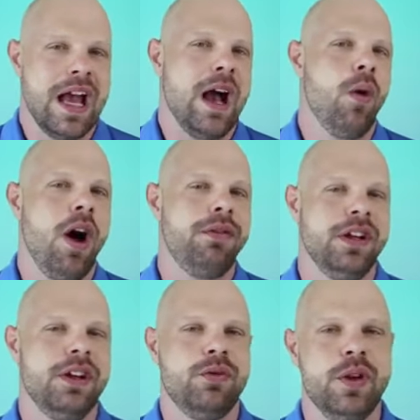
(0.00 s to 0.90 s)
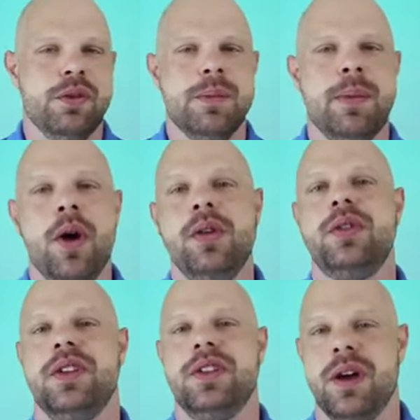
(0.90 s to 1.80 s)
How often have we
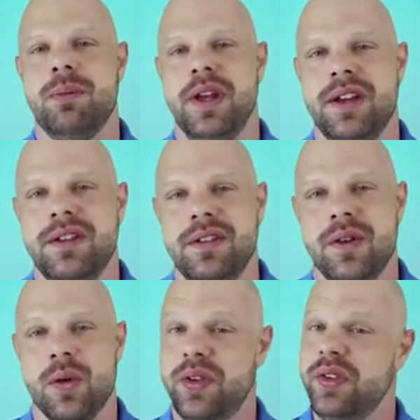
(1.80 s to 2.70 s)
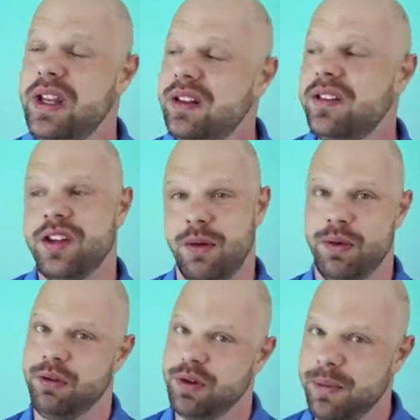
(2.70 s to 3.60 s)
reposted something or seen
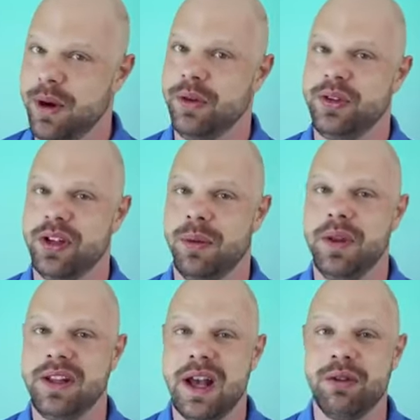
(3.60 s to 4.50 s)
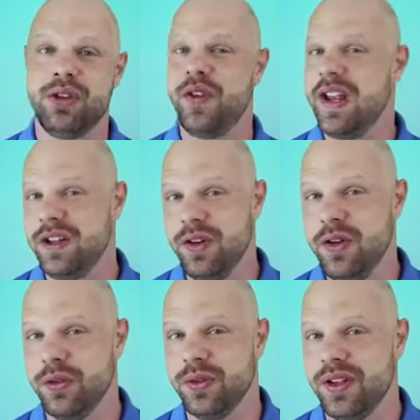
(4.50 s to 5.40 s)
someone repost something that was fake
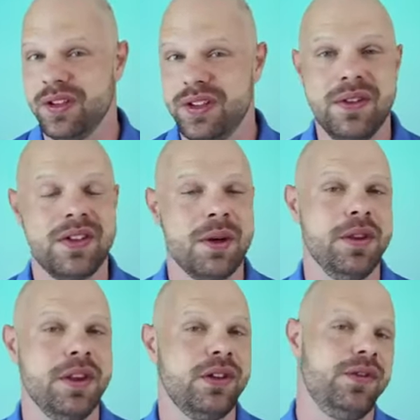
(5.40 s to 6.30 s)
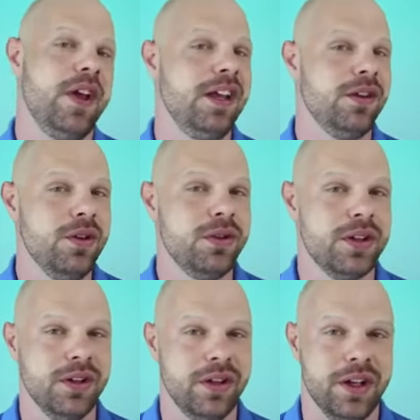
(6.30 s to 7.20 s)
news? Because even some of this fake news
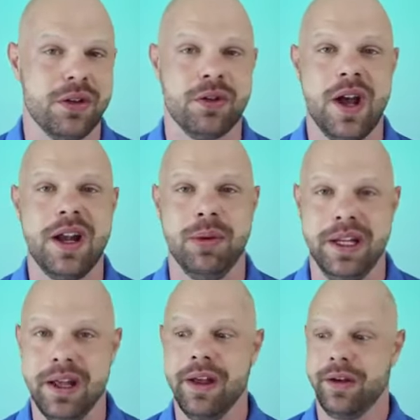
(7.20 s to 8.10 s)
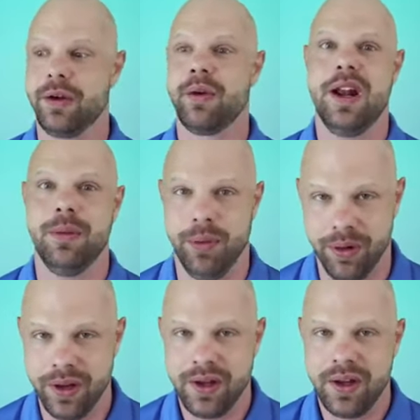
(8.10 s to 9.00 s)
can look incredibly credible.